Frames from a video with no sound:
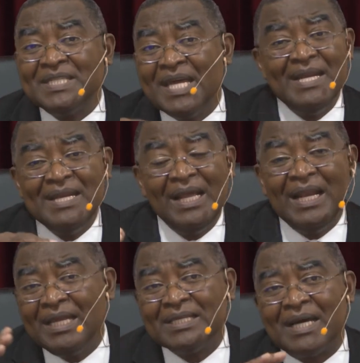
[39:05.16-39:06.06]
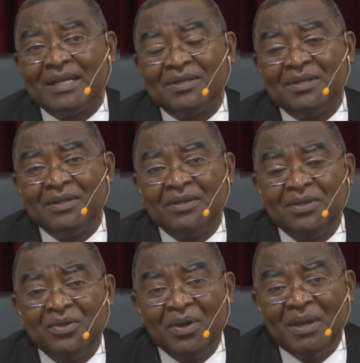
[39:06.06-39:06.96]
send a letter
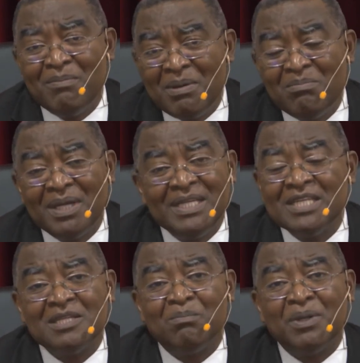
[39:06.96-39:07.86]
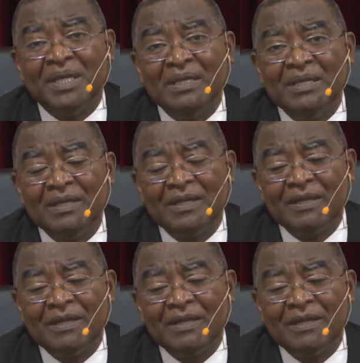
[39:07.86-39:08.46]
to a member disciplined